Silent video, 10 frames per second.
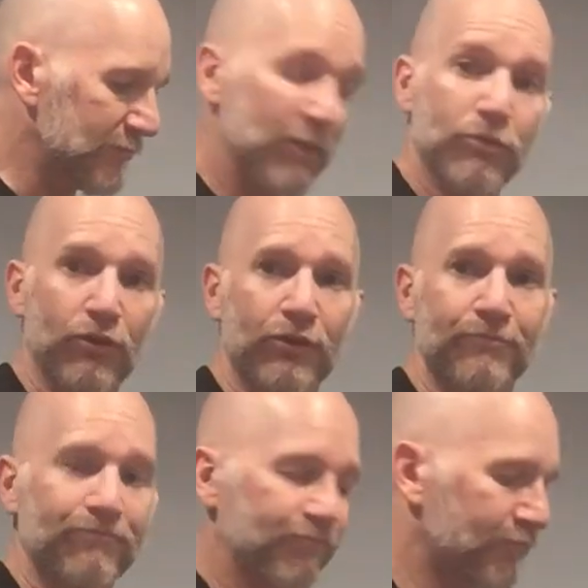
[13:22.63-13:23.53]
It broke.
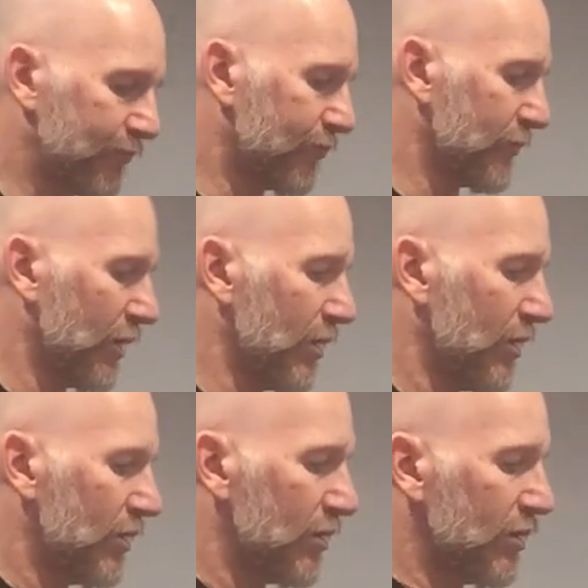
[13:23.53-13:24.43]

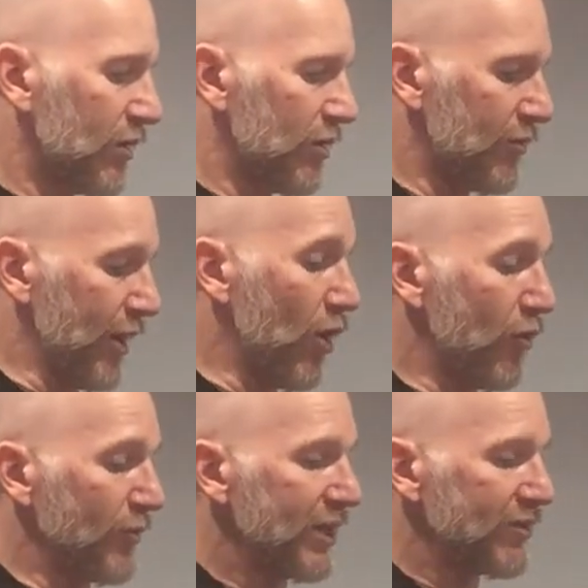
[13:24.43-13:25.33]
All right.
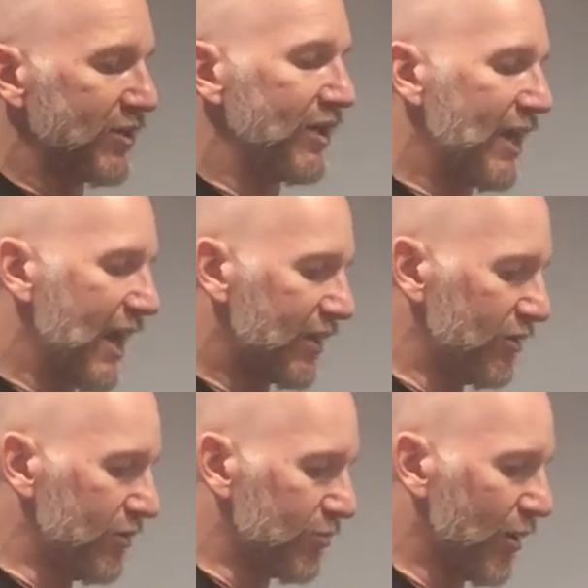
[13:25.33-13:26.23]
Oh, when you get to the neck,
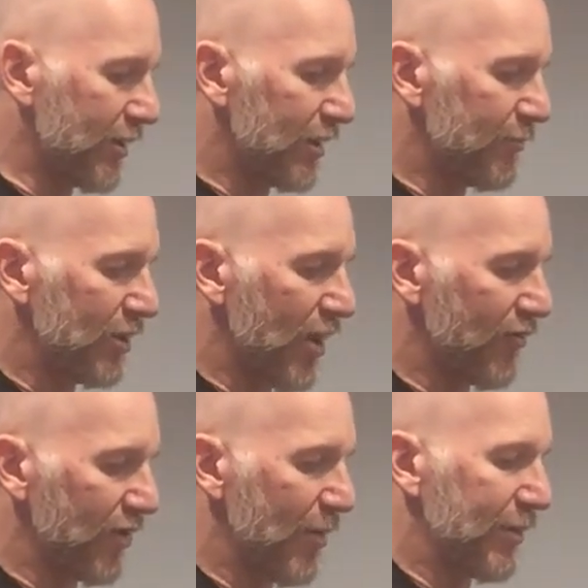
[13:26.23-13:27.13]
you're probably going to be
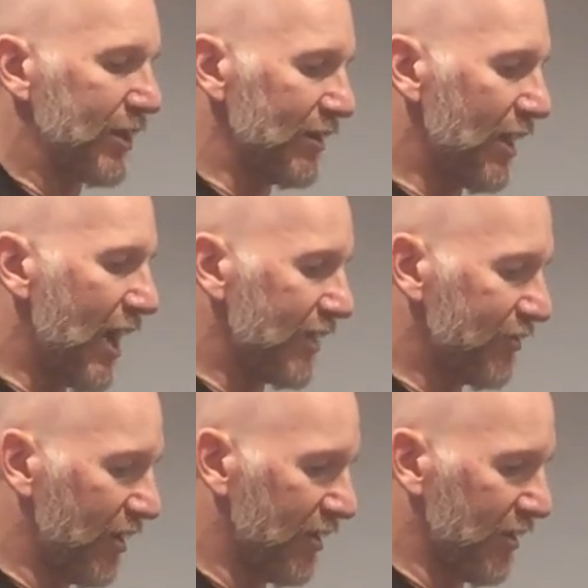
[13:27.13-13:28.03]
overlapping a
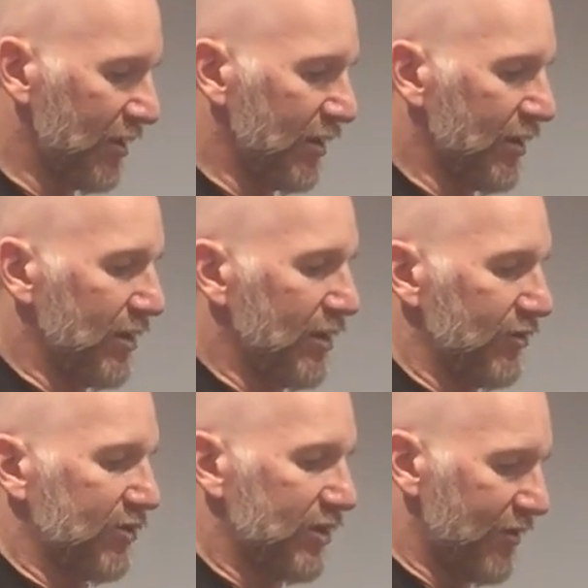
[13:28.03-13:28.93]
lot
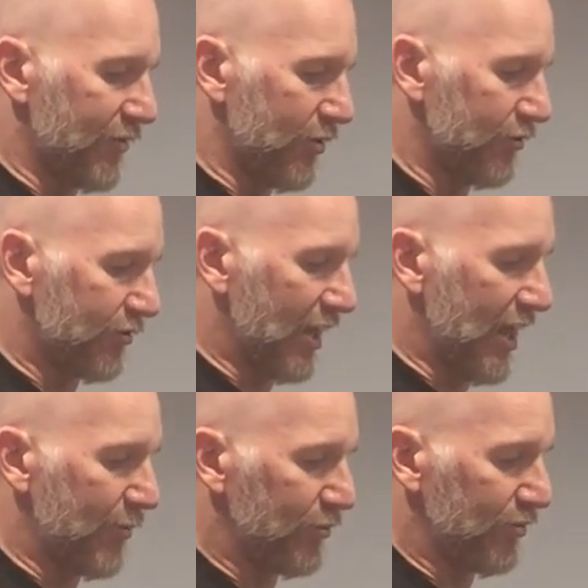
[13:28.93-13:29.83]
to cover those
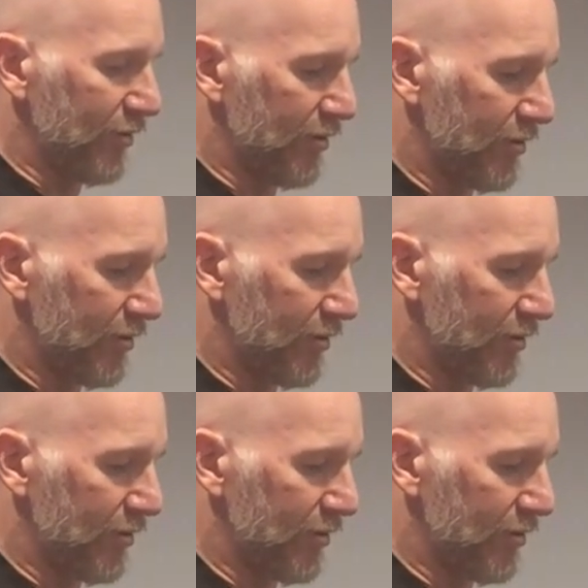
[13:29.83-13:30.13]
gaps.